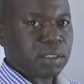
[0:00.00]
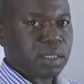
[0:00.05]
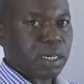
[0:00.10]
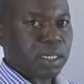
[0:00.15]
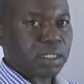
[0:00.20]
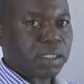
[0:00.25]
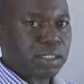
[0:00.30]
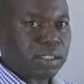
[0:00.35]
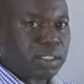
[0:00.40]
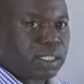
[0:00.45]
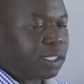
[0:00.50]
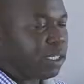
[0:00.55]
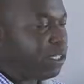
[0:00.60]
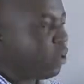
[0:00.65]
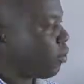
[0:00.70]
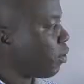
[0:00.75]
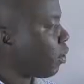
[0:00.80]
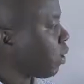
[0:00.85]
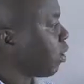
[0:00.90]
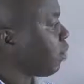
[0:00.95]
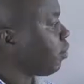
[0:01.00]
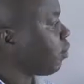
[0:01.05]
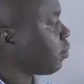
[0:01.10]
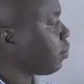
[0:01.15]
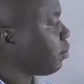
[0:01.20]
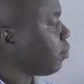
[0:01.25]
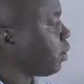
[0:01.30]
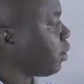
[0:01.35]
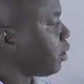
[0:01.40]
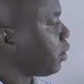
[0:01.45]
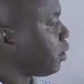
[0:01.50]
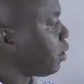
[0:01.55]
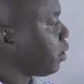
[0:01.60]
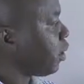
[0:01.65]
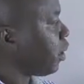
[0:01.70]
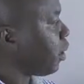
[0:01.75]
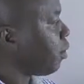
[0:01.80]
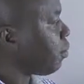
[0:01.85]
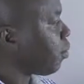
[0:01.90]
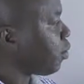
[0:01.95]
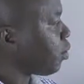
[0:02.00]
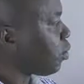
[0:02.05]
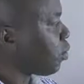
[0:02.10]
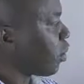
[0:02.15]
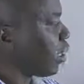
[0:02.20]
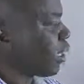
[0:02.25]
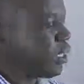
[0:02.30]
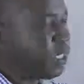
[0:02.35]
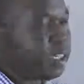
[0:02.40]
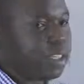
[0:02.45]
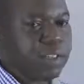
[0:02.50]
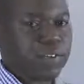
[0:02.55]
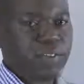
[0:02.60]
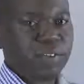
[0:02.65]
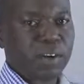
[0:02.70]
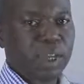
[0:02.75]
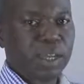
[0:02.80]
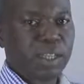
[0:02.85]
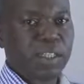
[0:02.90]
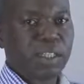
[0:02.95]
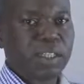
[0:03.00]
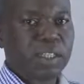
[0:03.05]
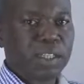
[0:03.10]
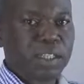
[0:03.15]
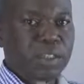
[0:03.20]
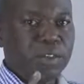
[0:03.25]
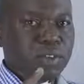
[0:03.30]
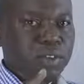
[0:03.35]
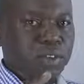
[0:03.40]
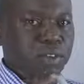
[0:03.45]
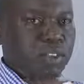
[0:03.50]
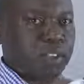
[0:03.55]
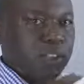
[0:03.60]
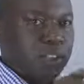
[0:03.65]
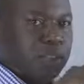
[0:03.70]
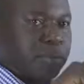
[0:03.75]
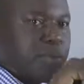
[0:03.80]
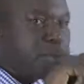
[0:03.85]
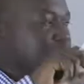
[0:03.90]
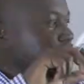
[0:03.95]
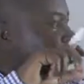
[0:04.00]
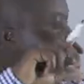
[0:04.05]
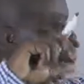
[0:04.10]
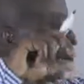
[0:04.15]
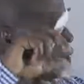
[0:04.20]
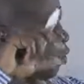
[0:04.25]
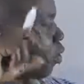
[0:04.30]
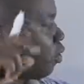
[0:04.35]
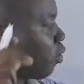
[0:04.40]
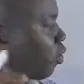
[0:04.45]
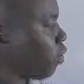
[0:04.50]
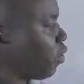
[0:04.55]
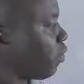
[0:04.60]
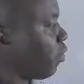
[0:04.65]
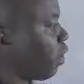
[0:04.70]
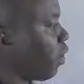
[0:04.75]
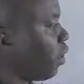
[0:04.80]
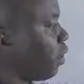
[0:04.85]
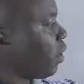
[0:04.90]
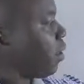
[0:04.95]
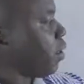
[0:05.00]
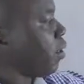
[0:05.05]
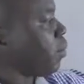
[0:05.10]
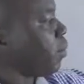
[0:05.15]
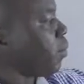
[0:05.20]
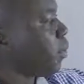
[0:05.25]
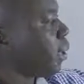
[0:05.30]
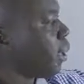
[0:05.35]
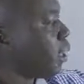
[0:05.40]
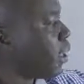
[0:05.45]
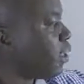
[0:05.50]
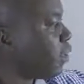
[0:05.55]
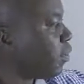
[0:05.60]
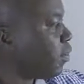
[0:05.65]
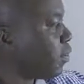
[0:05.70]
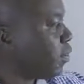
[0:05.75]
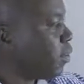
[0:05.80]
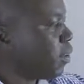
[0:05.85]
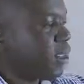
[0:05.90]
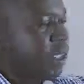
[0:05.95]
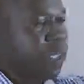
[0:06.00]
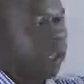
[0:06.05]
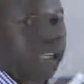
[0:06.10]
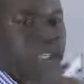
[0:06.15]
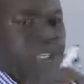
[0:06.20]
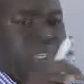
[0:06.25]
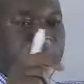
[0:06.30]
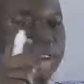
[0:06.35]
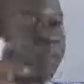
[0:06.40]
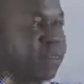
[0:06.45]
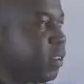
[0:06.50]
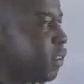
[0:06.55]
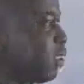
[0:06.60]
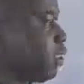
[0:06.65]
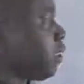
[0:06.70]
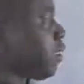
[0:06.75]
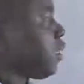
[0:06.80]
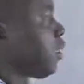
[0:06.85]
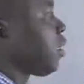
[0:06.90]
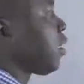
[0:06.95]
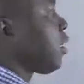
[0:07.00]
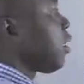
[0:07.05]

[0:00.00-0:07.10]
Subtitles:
until you cannot be able to identify the host, because all over we have the leaves.